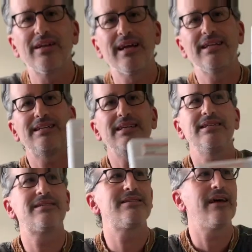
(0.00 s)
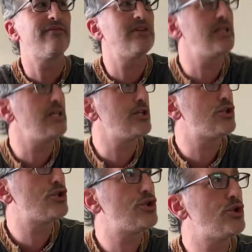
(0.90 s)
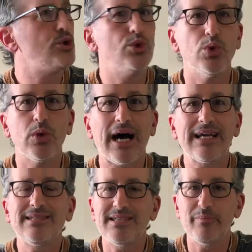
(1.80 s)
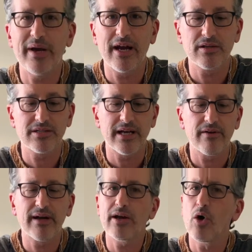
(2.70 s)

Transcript: the 1972 Icy Bear set, right?